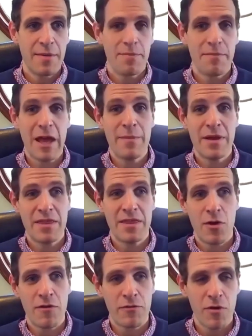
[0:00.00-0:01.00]
maybe the
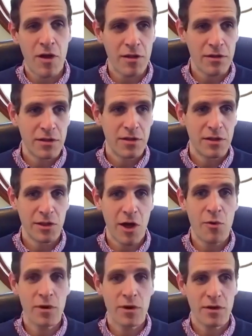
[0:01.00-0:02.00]
overall
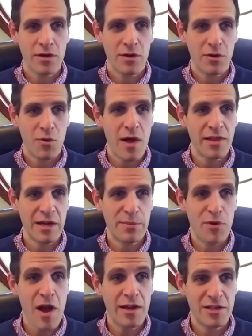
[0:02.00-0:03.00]
lower quality
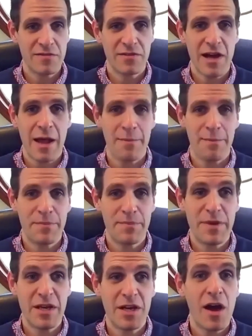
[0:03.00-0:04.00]
product you've got
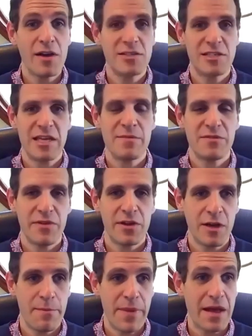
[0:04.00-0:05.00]
because teams feel
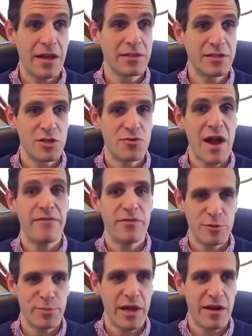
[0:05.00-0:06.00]
compelled to draft
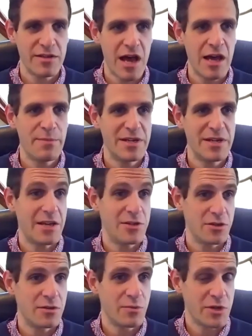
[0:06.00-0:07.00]
those players on
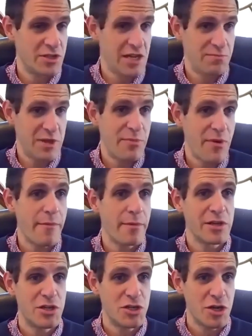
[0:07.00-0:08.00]
potential, which they
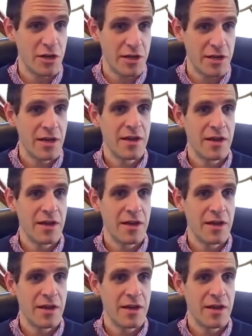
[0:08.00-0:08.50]
probably should,